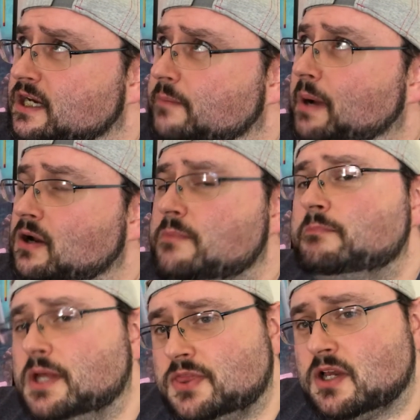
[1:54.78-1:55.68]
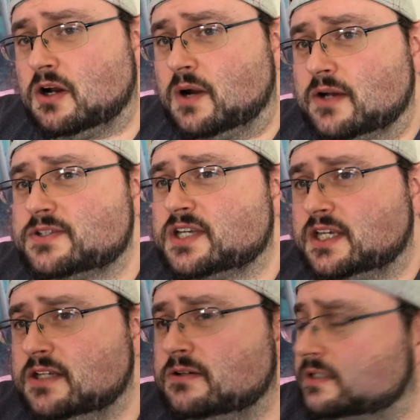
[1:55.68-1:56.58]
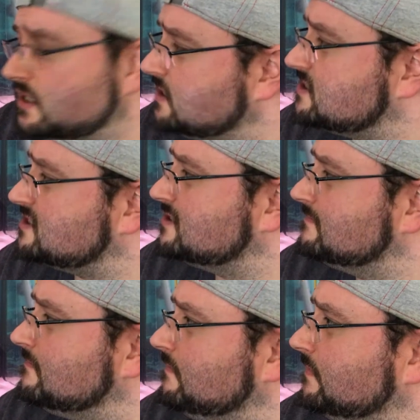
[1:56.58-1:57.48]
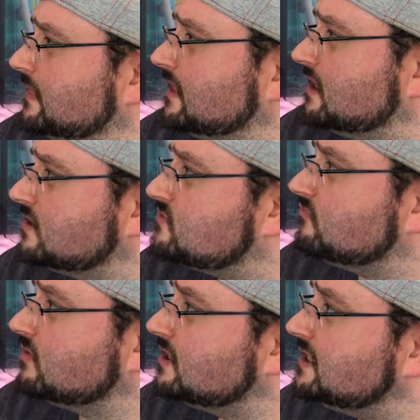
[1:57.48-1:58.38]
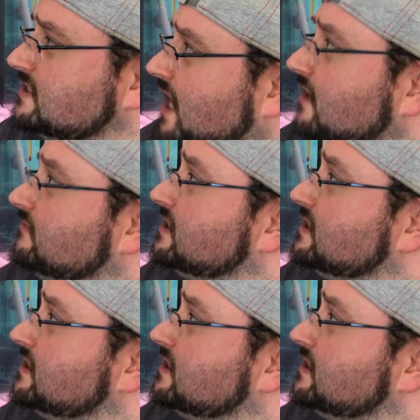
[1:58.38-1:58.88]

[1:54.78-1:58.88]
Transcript: about a month ago, I was like, you know what, let's really dive